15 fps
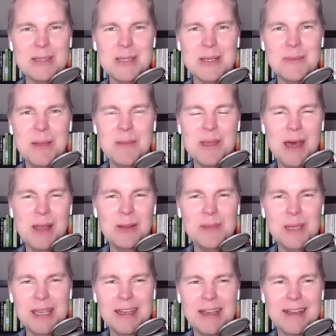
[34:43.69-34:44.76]
So maybe that'll
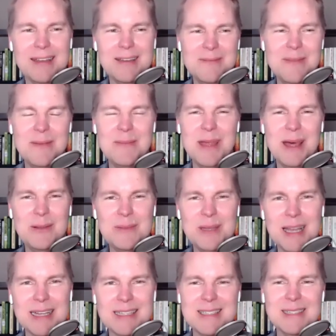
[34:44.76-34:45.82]
be
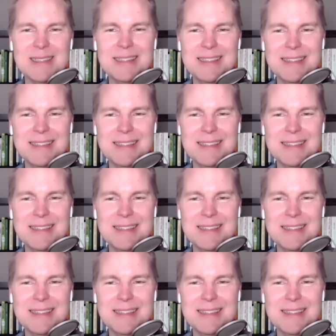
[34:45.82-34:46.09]
next year.